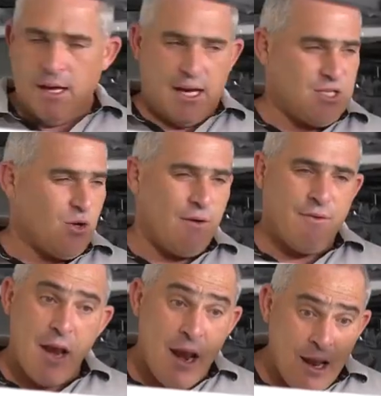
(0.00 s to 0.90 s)
Our staff
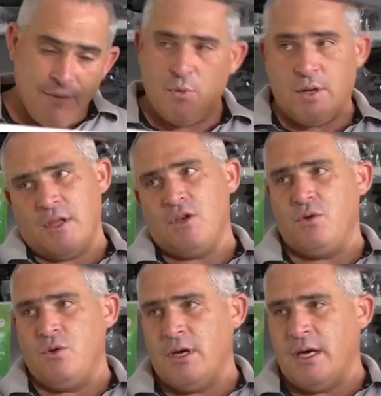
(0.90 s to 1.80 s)
love what they
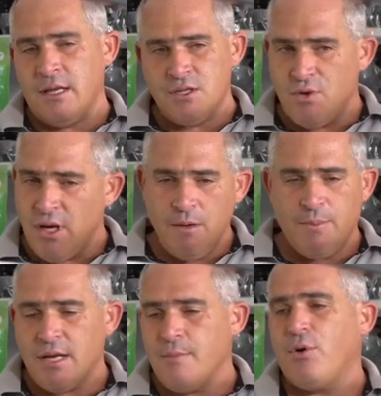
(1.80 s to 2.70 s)
do, and it's really
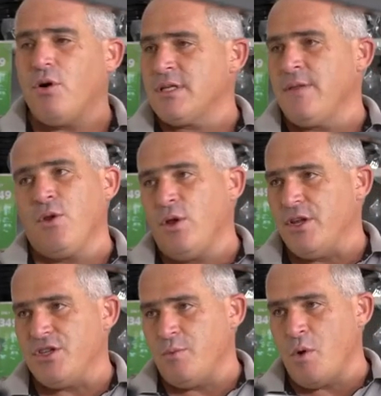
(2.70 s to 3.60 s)
about imparting the
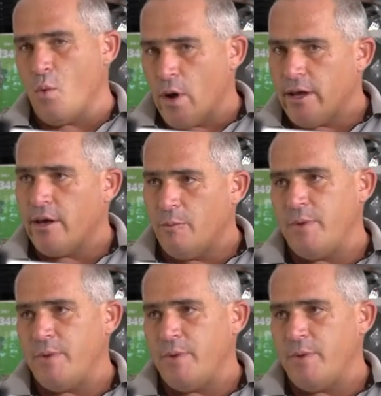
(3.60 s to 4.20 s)
knowledge, and we want to help